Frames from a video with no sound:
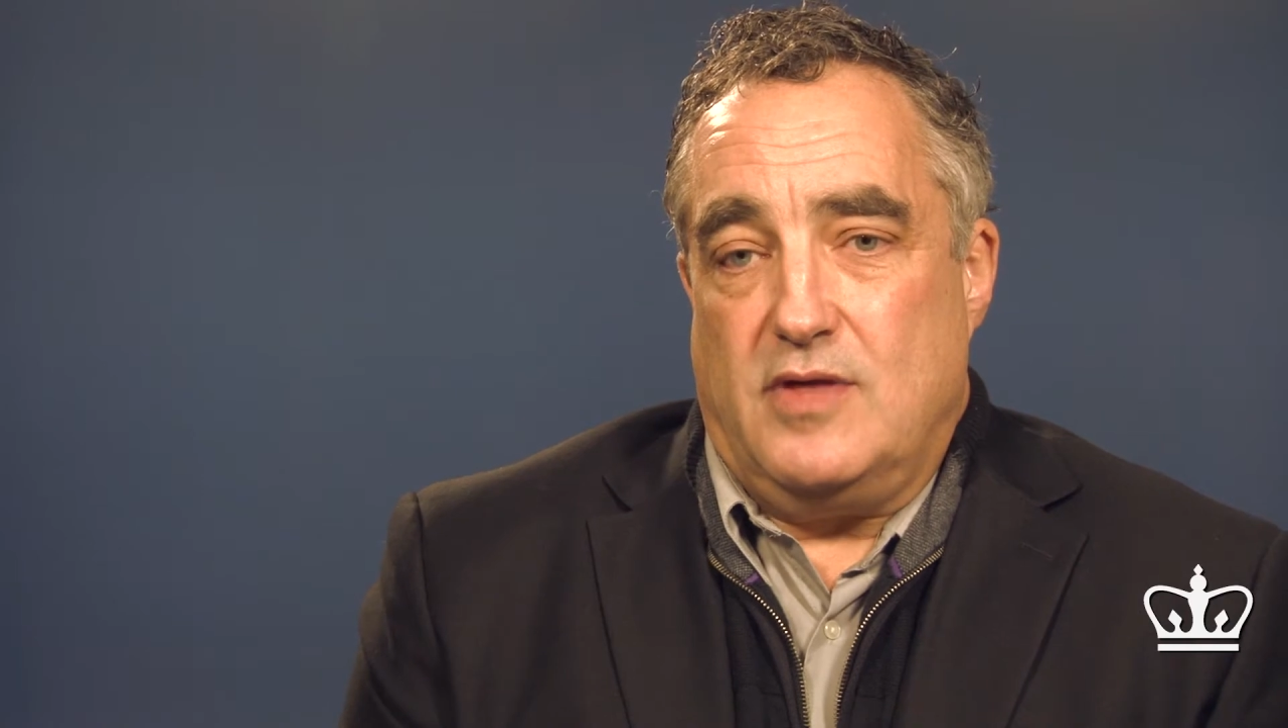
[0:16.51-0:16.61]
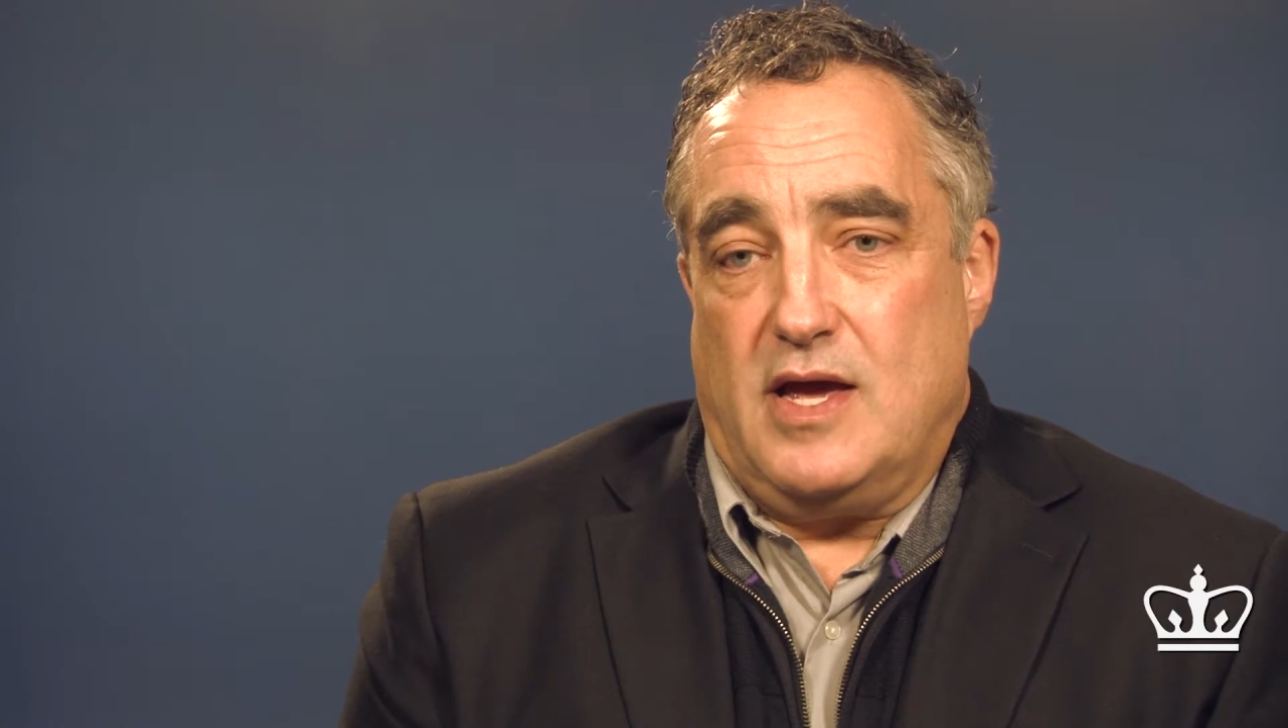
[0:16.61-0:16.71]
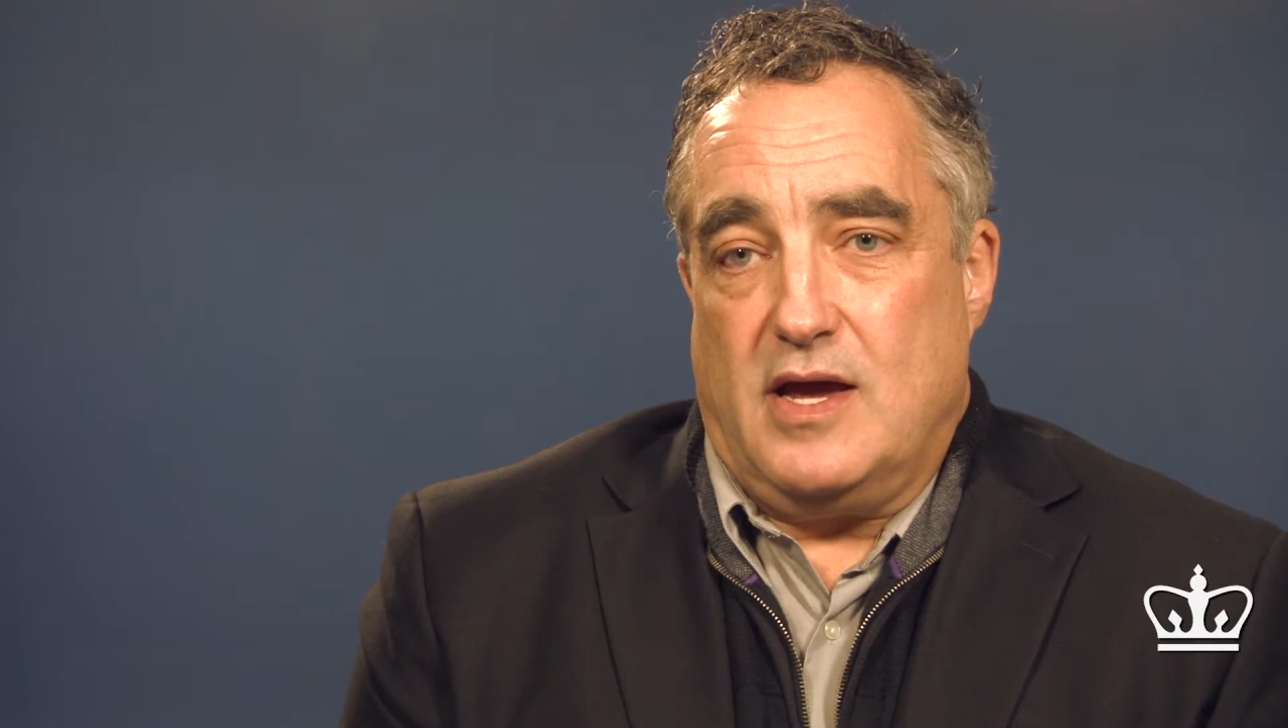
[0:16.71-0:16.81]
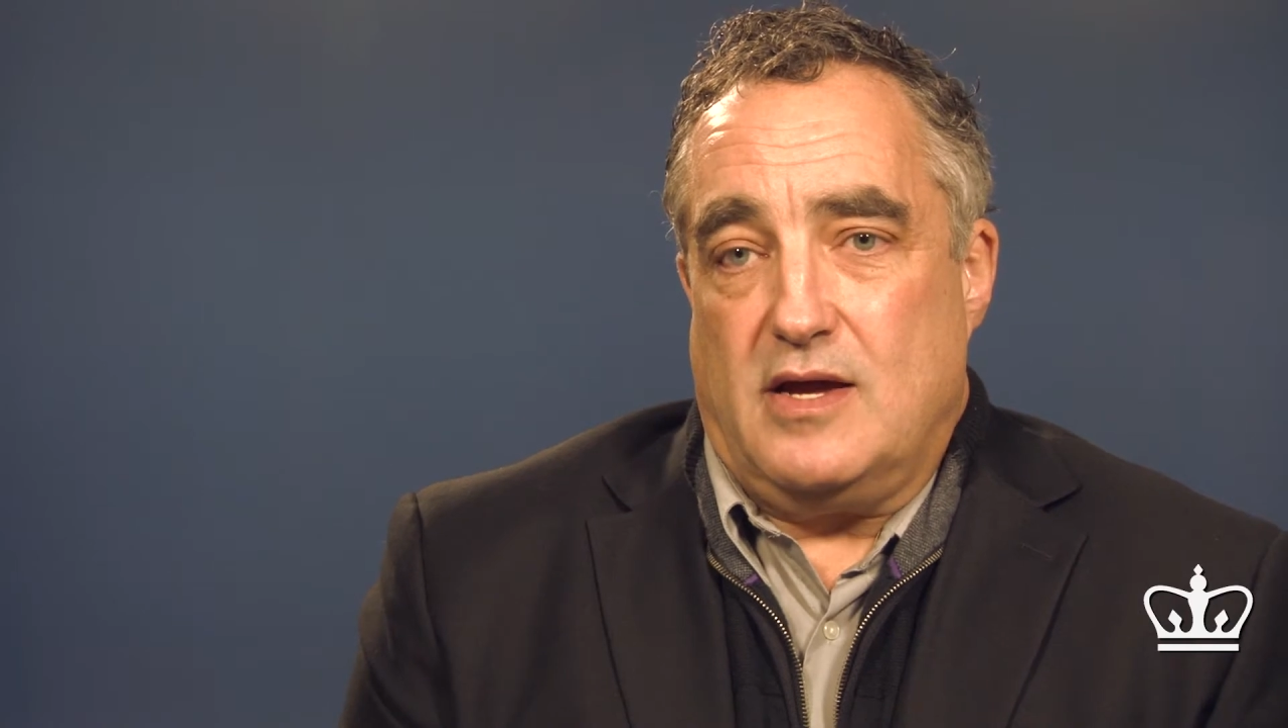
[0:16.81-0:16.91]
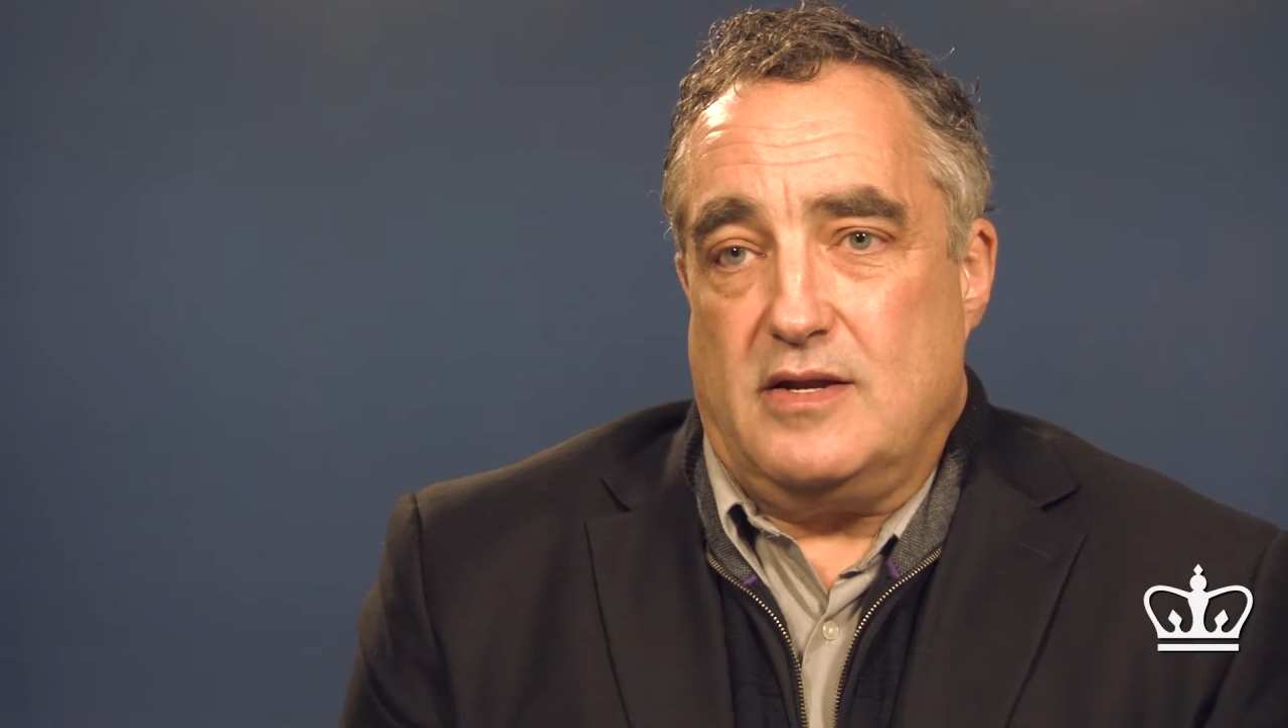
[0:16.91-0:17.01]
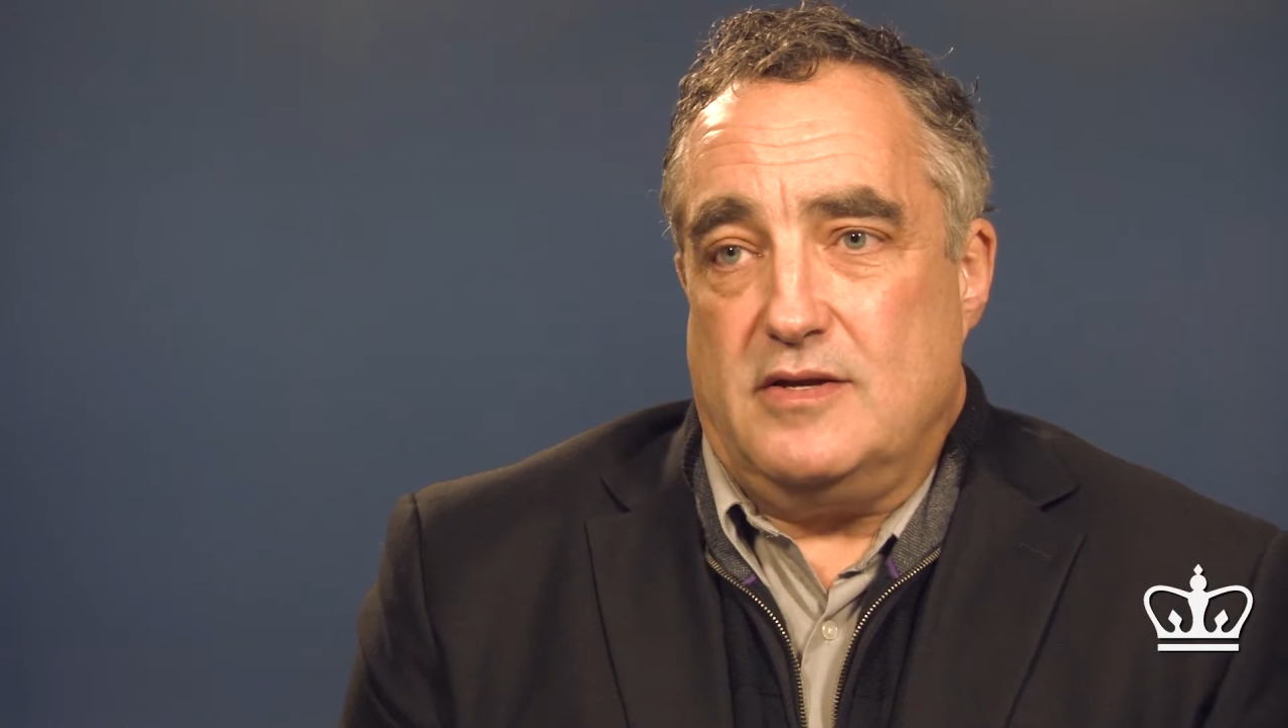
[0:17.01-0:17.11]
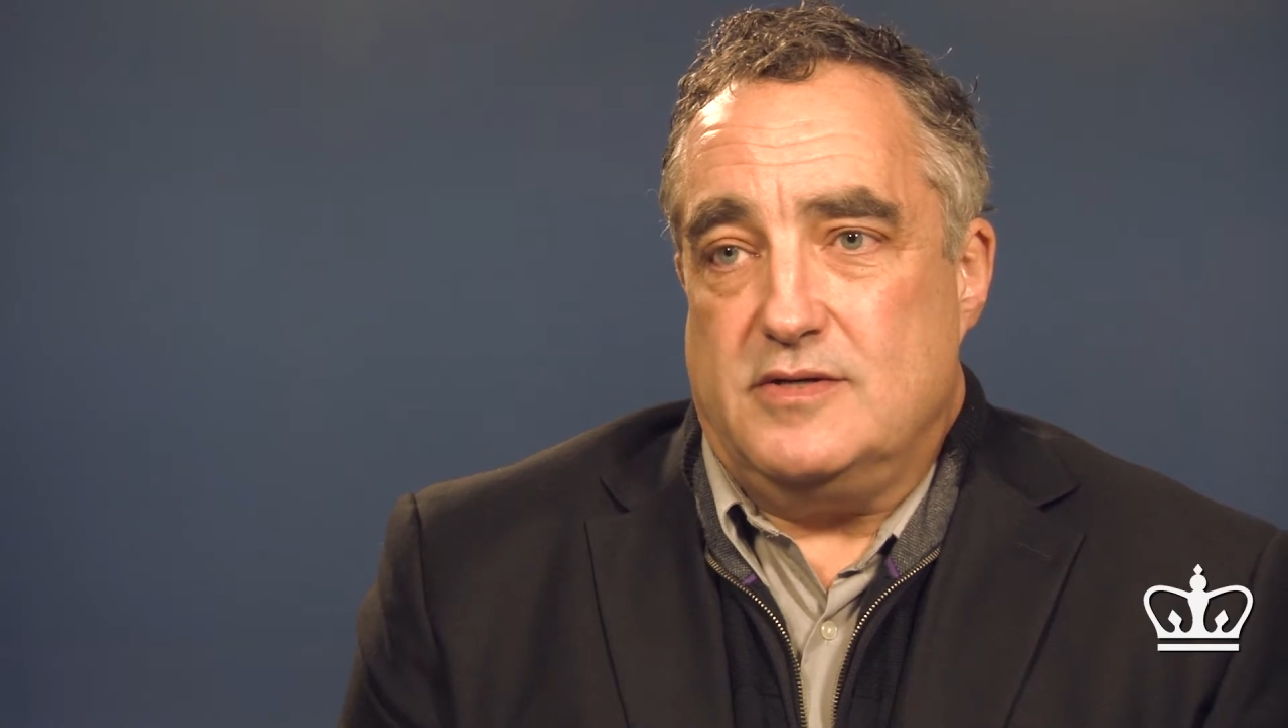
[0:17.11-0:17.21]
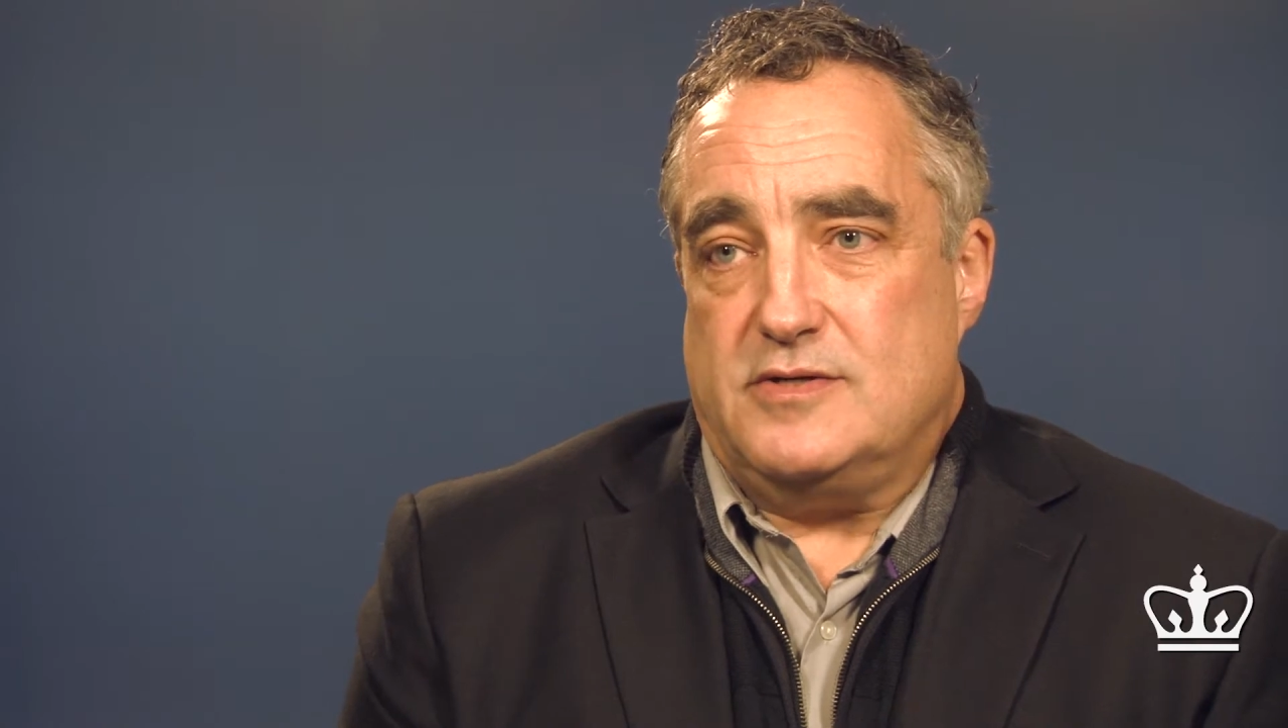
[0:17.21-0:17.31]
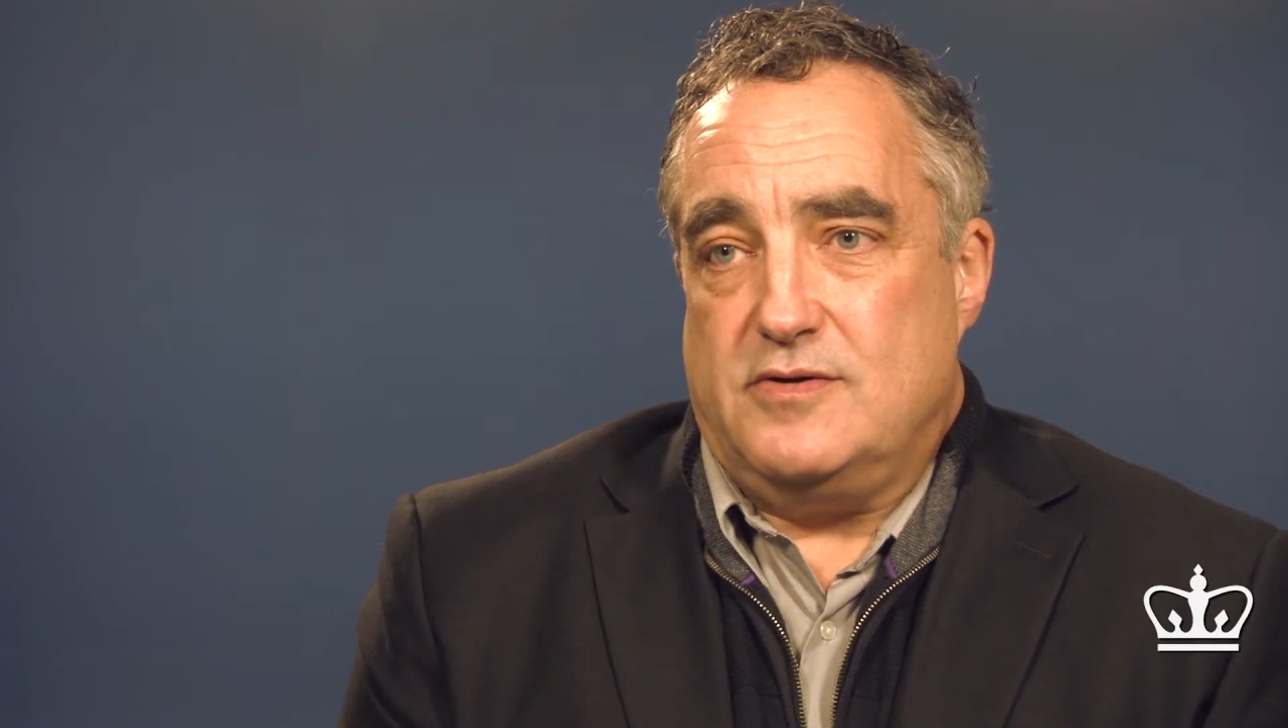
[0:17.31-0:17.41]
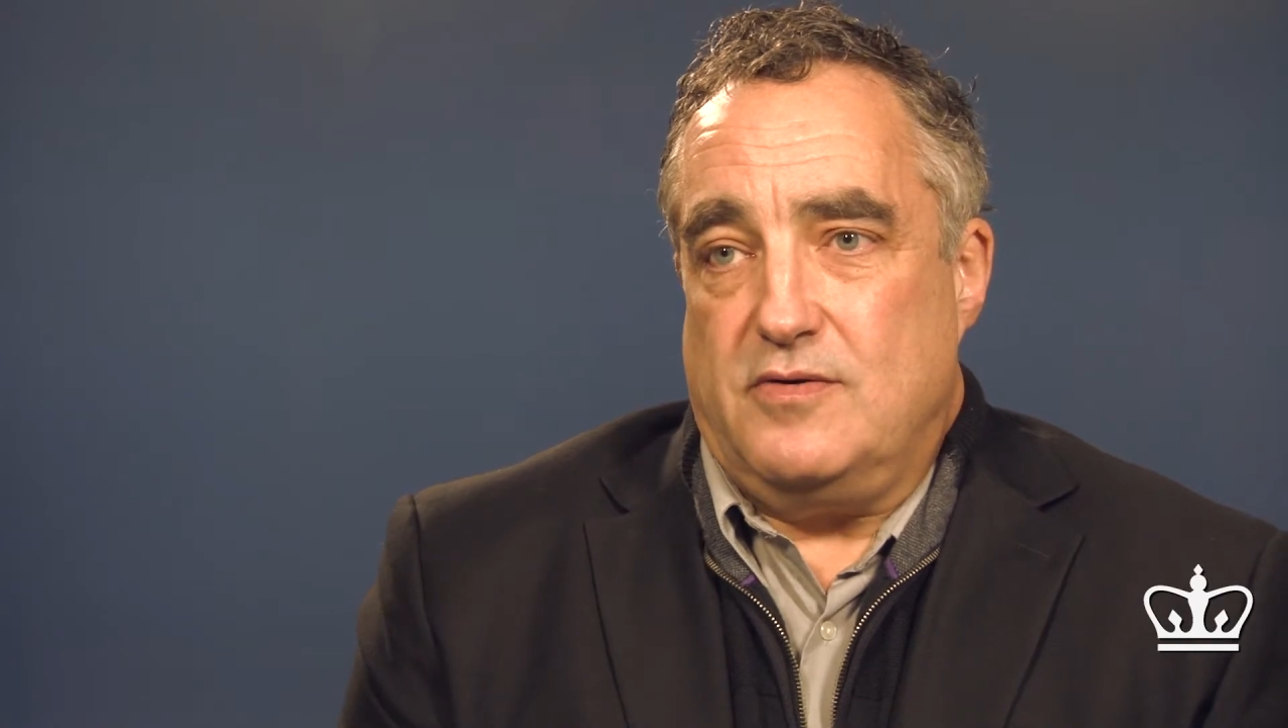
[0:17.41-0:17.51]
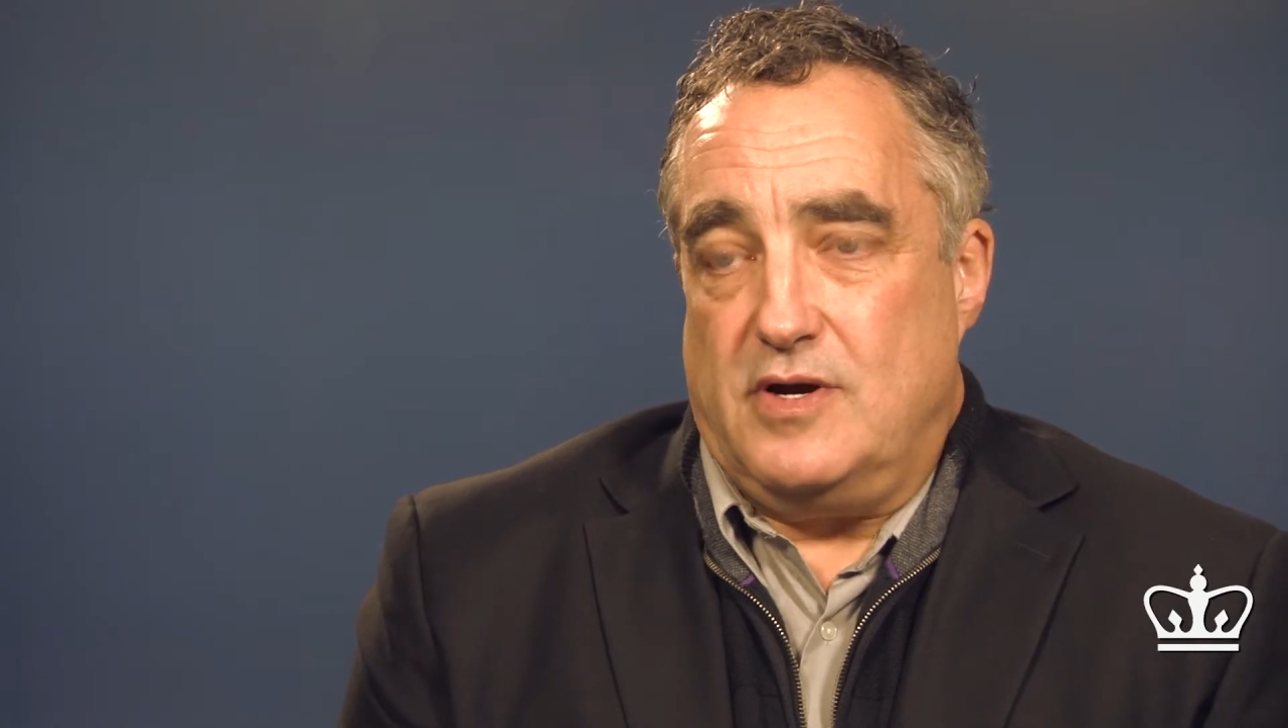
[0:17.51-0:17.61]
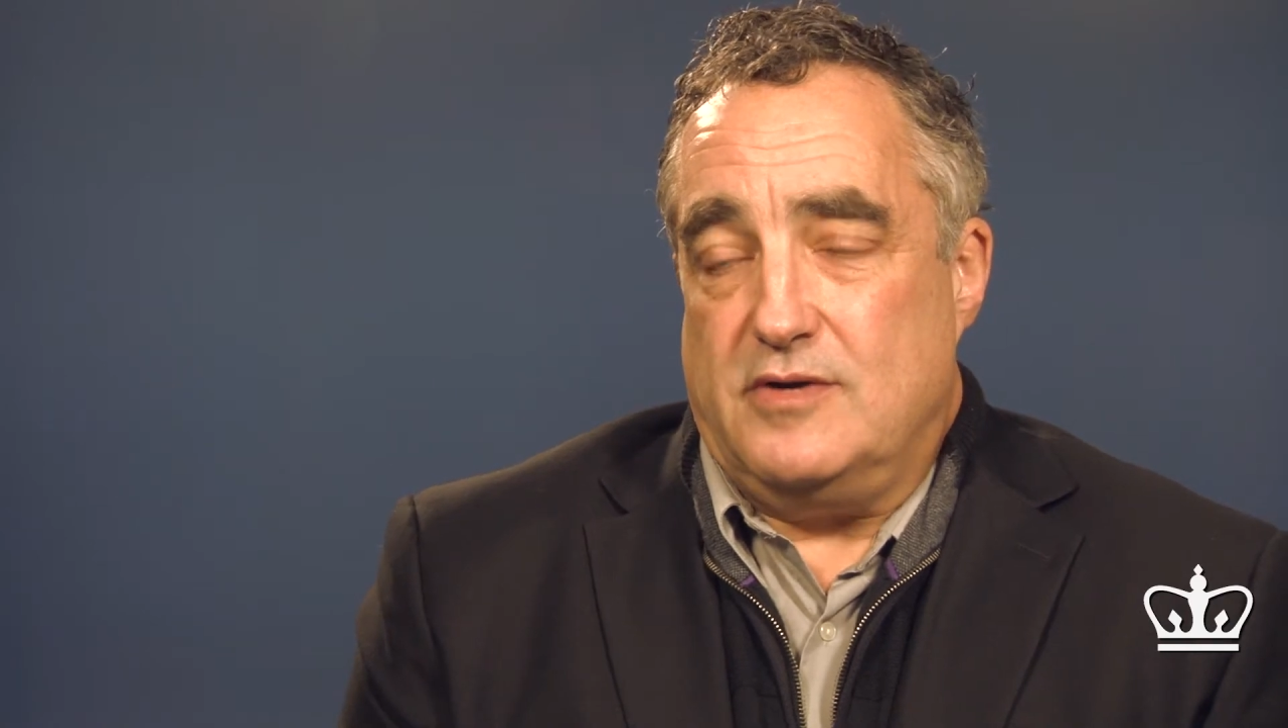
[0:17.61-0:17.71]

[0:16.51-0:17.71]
that is to